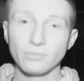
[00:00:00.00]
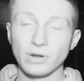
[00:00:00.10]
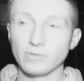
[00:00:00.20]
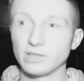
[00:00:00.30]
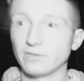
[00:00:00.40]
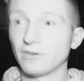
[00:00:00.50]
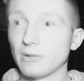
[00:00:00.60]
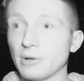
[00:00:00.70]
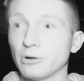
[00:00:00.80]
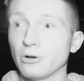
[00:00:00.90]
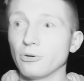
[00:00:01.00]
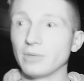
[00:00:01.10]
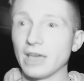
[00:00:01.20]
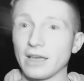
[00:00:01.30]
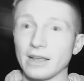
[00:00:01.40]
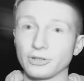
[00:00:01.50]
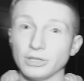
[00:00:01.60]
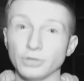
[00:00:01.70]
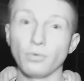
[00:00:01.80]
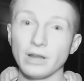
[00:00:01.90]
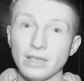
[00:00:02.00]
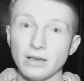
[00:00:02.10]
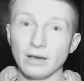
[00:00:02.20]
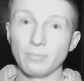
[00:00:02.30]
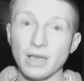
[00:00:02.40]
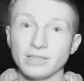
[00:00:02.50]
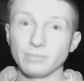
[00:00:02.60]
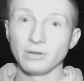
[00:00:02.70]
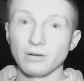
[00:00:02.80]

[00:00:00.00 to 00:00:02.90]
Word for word: When it was the developmental home, they had actually 20 uh, beds up